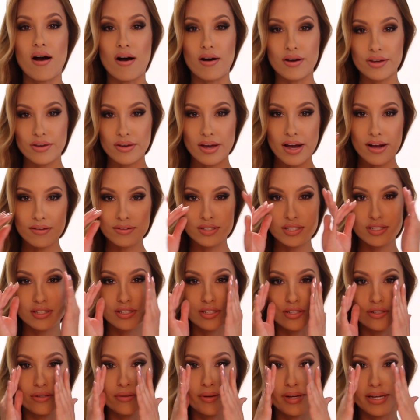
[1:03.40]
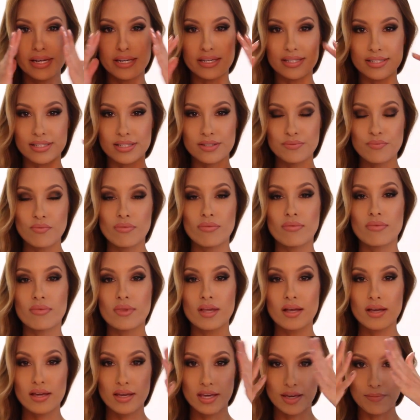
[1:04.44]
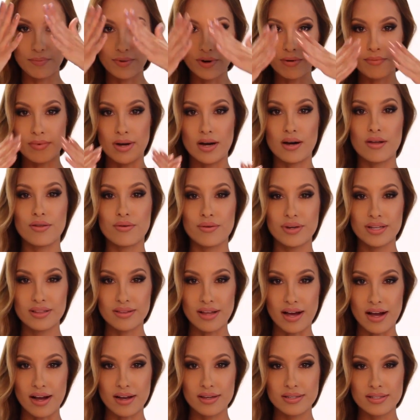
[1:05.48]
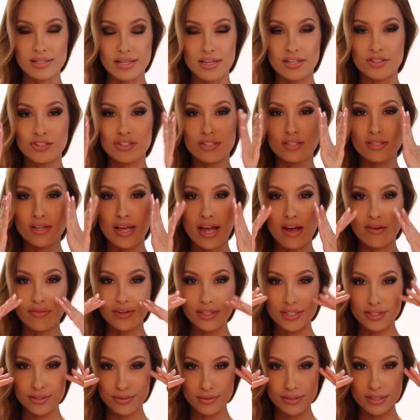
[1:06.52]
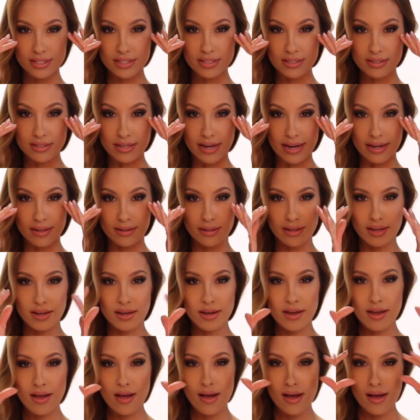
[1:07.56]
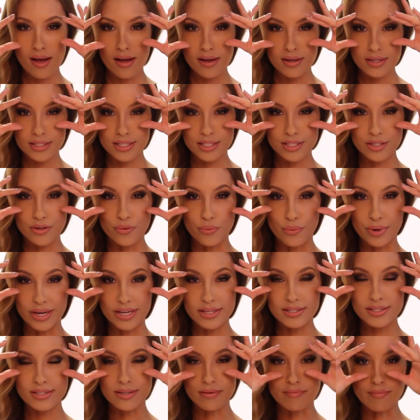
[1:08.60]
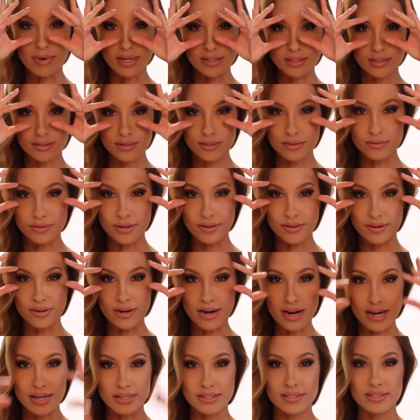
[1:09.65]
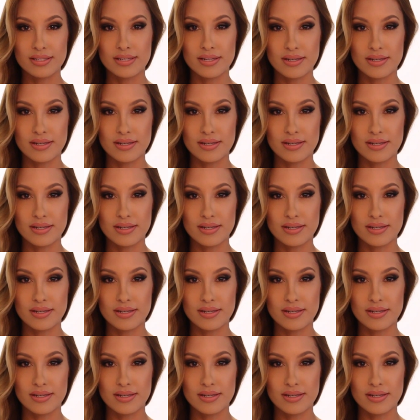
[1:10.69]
all you have to do is keep your mouth relaxed and just ever so slightly squeeze the muscles around your eyes